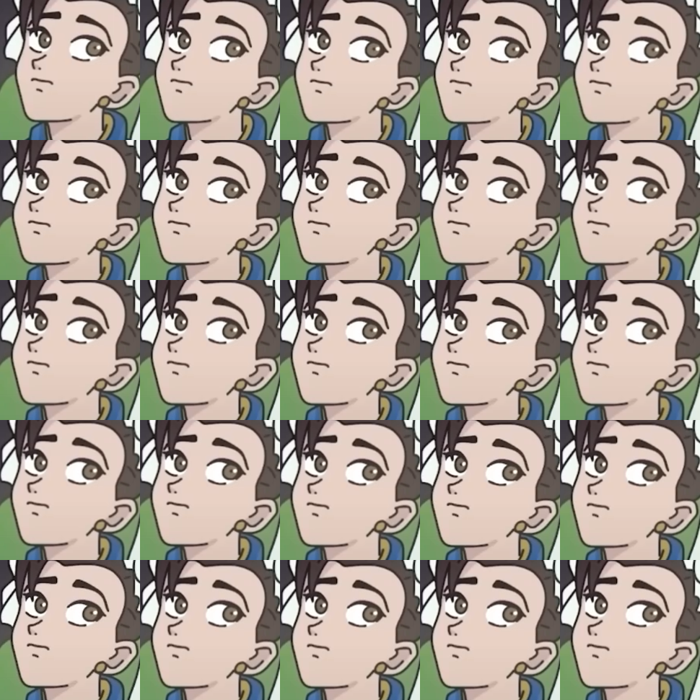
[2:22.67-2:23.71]

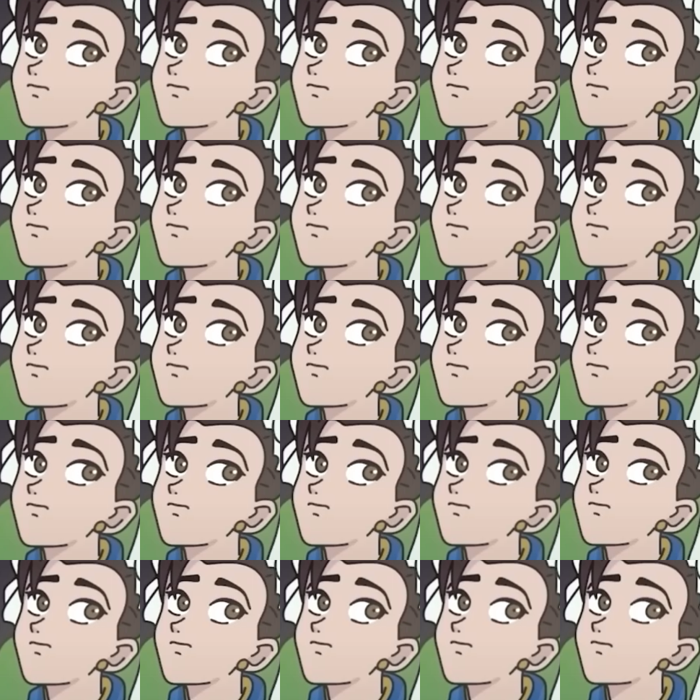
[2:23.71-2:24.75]

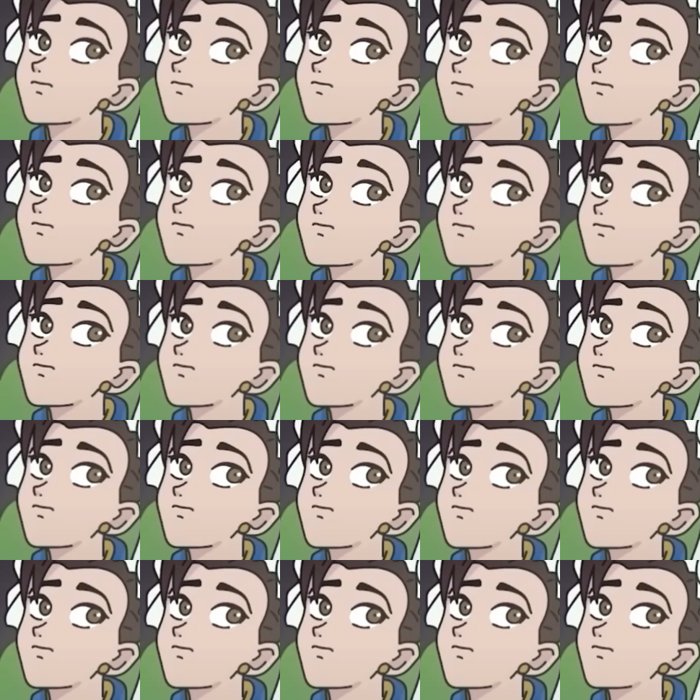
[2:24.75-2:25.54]
(not speaking)